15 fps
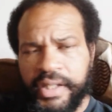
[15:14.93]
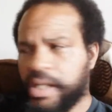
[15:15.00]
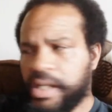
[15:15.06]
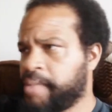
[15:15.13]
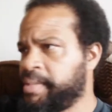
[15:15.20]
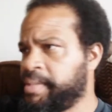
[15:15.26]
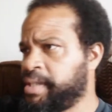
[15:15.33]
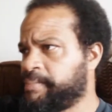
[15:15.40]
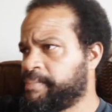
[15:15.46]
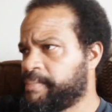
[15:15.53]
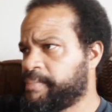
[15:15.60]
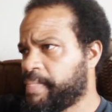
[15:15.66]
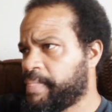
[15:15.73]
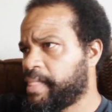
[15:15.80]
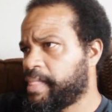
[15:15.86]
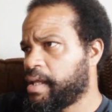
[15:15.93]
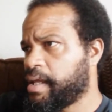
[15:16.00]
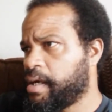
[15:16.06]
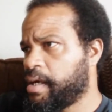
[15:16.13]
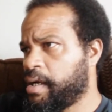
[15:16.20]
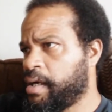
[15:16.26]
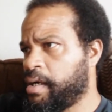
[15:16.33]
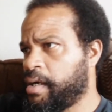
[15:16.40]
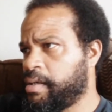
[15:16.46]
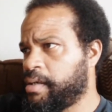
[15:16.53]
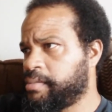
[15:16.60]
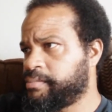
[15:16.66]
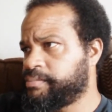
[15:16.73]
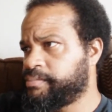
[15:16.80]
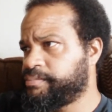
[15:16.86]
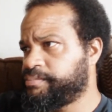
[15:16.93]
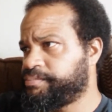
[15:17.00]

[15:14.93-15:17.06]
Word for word: You know what I mean? Um,